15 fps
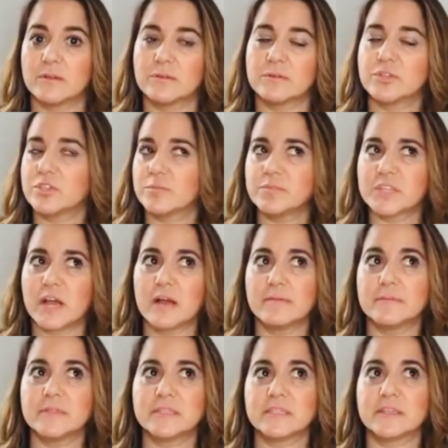
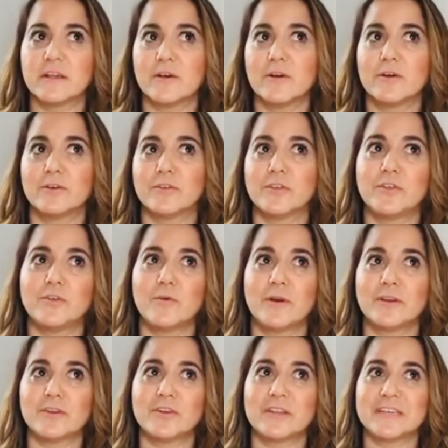Sometimes you
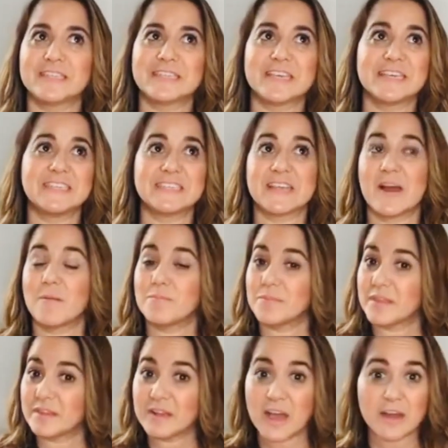are gonna say
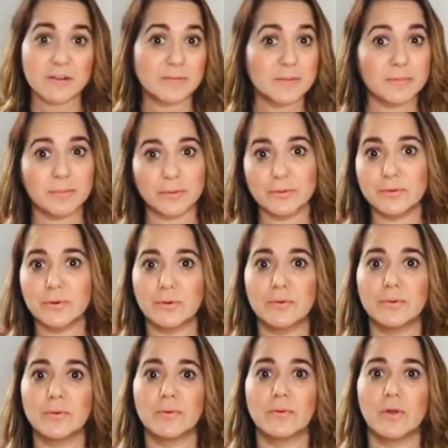something out of the
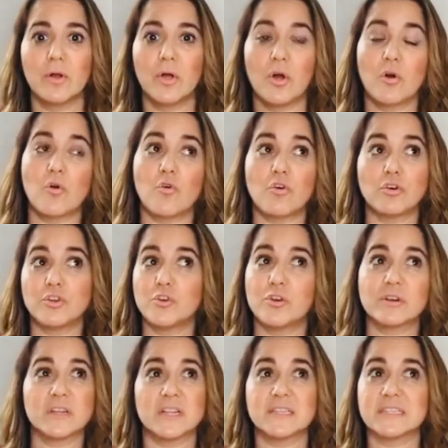blue, or you're
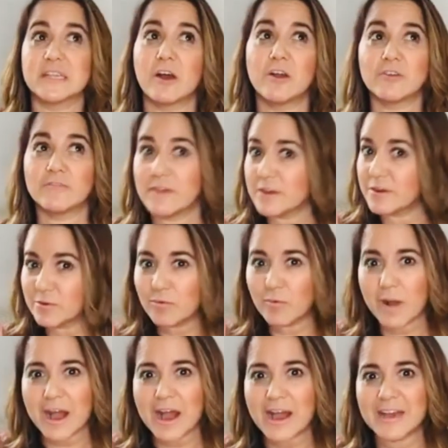gonna sound very
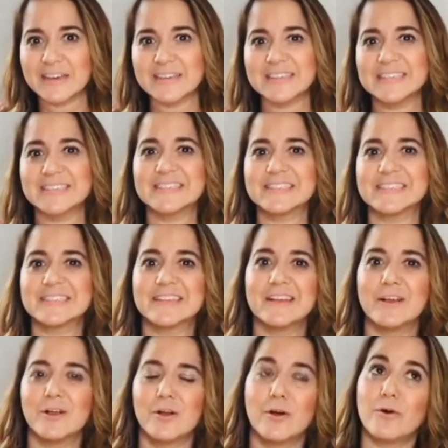wise,
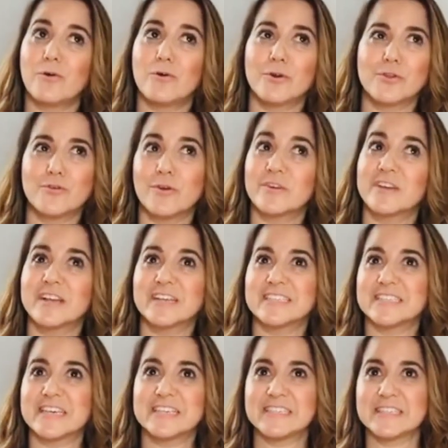or you're gonna
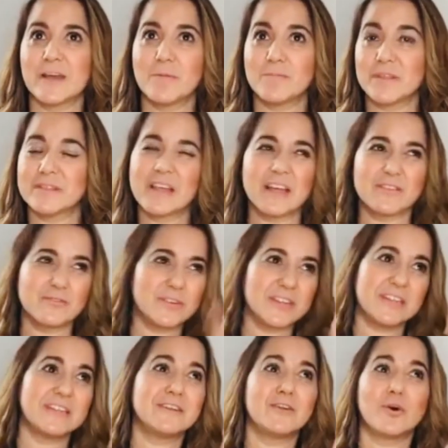say something that you
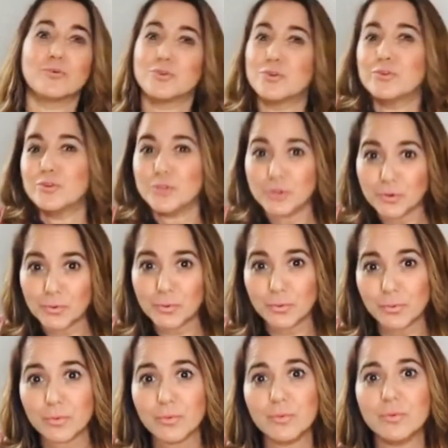didn't know you
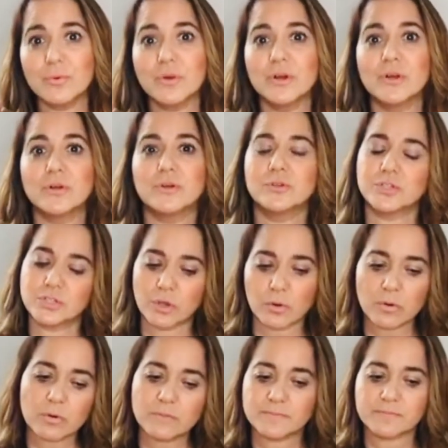knew.
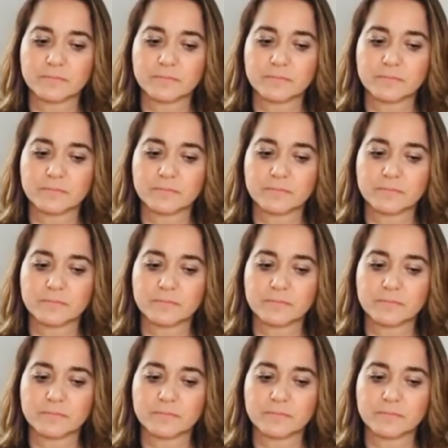So